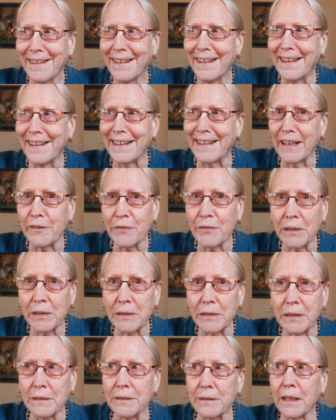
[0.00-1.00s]
And I
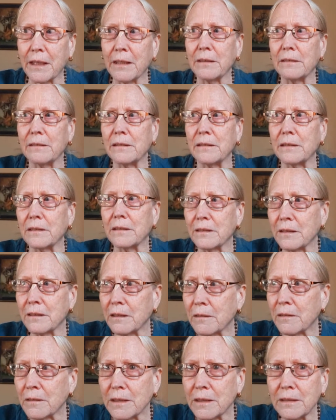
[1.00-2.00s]
felt as I
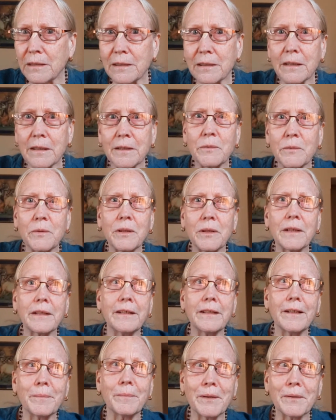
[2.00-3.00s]
slowly started
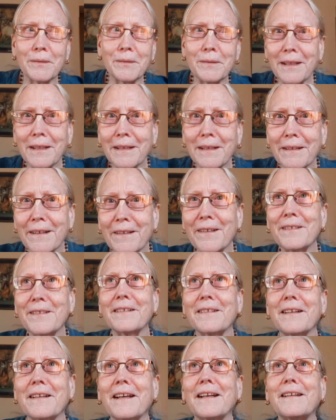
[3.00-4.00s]
walking up those stairs,
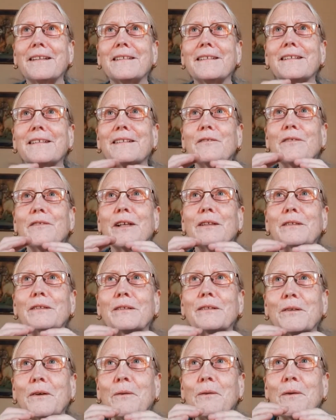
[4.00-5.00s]
I just felt
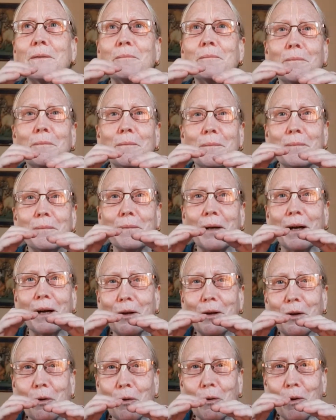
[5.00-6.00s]
so
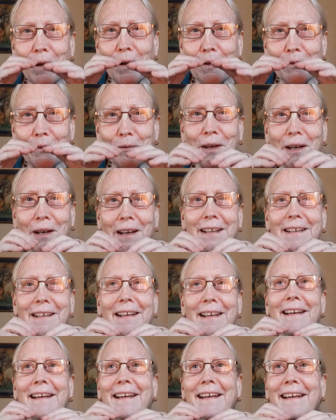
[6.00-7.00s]
unqualified.
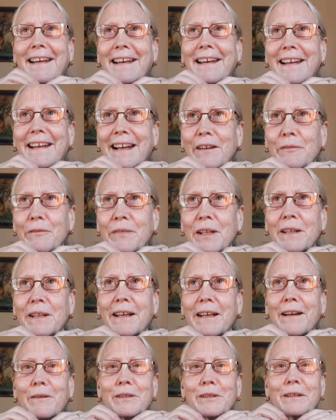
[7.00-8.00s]
And I felt
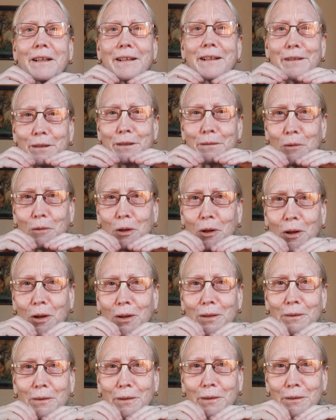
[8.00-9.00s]
like I was getting
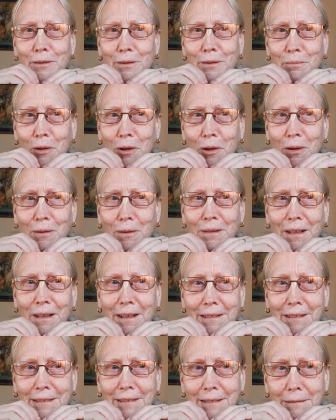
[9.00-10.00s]
smaller and smaller,
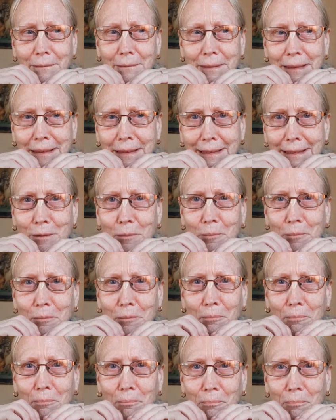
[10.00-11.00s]
like a little
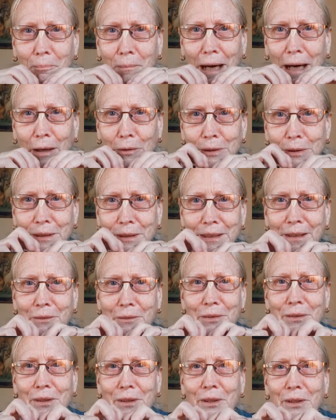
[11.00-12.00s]
mouse that
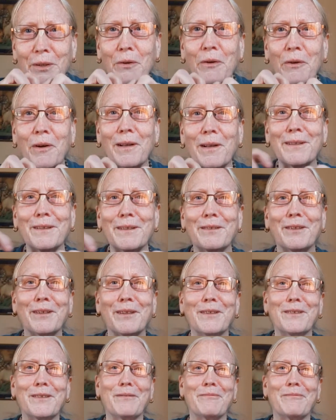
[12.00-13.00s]
was going to crawl into
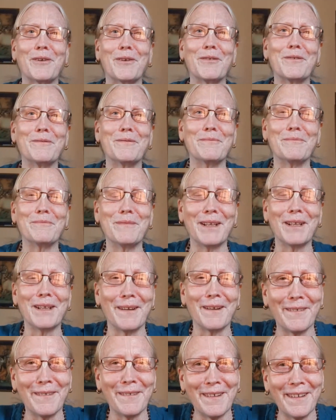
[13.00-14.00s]
his room, you
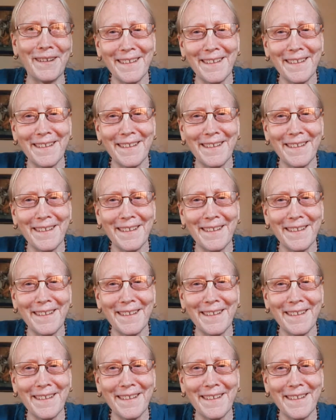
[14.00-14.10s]
know.